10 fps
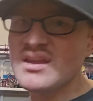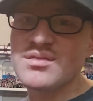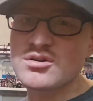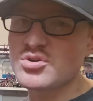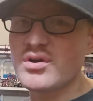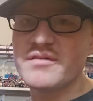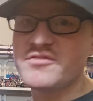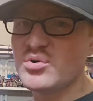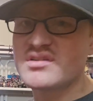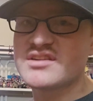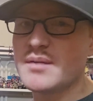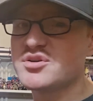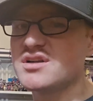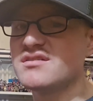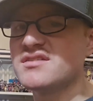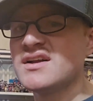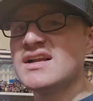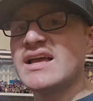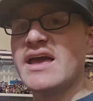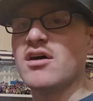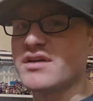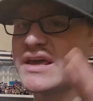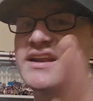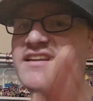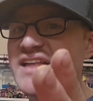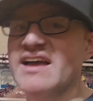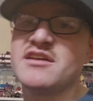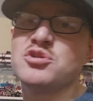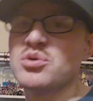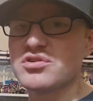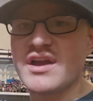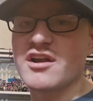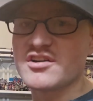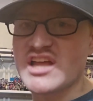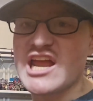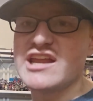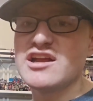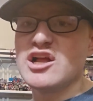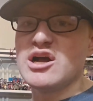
There's only a few exceptions, and I'll get into that into a later date.